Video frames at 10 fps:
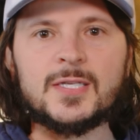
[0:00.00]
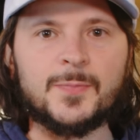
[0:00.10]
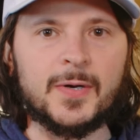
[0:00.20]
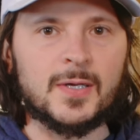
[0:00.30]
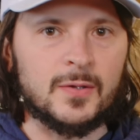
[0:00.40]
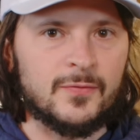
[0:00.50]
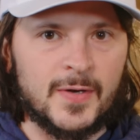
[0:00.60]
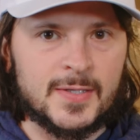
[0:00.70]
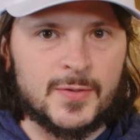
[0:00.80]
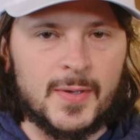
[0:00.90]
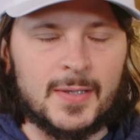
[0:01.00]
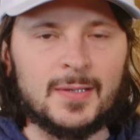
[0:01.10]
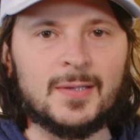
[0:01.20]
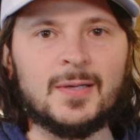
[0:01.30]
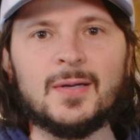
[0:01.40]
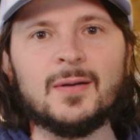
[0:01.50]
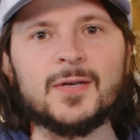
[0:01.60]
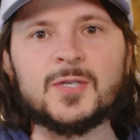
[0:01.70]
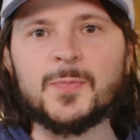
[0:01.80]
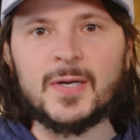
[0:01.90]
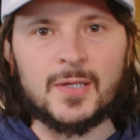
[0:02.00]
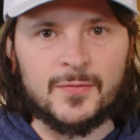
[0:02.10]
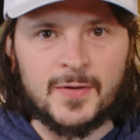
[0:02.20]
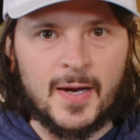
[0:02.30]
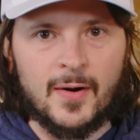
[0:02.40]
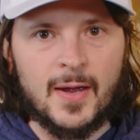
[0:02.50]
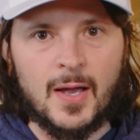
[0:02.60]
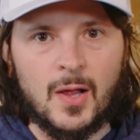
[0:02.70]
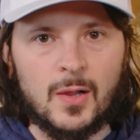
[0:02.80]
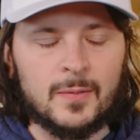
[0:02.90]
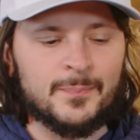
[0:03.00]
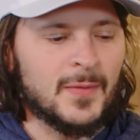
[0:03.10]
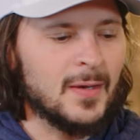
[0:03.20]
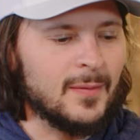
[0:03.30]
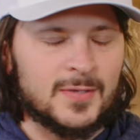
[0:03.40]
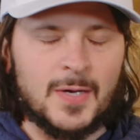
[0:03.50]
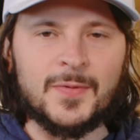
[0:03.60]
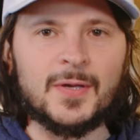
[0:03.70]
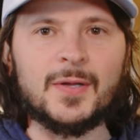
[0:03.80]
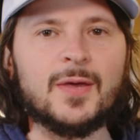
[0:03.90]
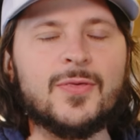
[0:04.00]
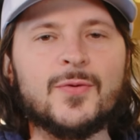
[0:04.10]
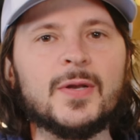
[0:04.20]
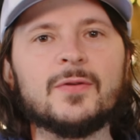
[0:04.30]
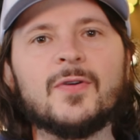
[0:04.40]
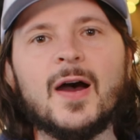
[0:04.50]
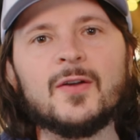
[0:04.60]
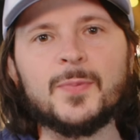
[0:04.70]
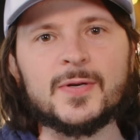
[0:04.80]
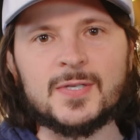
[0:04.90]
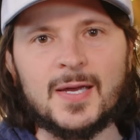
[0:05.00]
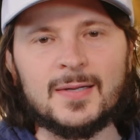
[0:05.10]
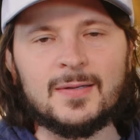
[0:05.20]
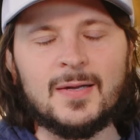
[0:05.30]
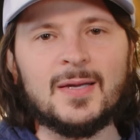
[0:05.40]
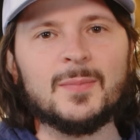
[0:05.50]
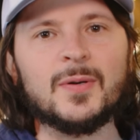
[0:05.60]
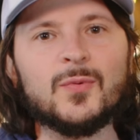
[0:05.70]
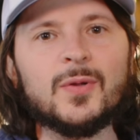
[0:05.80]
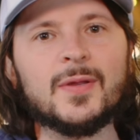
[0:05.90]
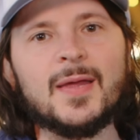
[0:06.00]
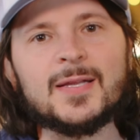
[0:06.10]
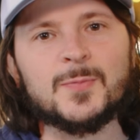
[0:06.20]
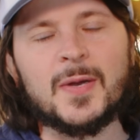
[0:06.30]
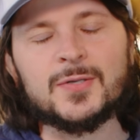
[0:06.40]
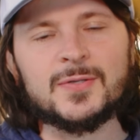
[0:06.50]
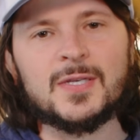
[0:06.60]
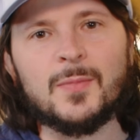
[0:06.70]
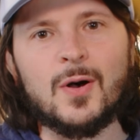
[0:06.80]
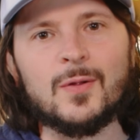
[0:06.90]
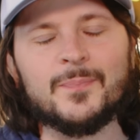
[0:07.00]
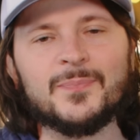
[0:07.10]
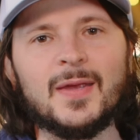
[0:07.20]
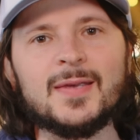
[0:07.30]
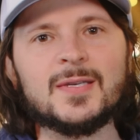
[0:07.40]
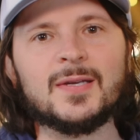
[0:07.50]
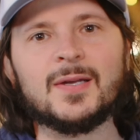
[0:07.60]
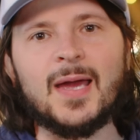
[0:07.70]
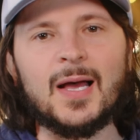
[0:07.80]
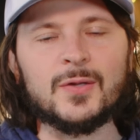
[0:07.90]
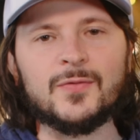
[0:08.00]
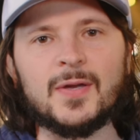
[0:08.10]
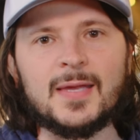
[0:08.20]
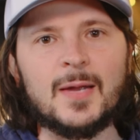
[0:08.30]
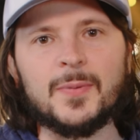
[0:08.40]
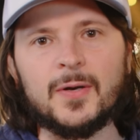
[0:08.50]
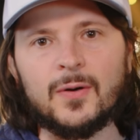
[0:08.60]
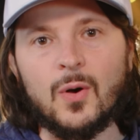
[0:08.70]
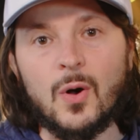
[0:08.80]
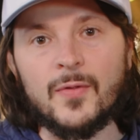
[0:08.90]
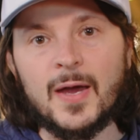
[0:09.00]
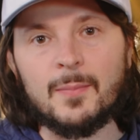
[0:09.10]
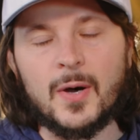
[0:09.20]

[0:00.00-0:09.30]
a sprinkle of Victory, a sprinkle of Carahel, something like 3 to 5%. But really, that specialty malt isn't going to elevate that beer all that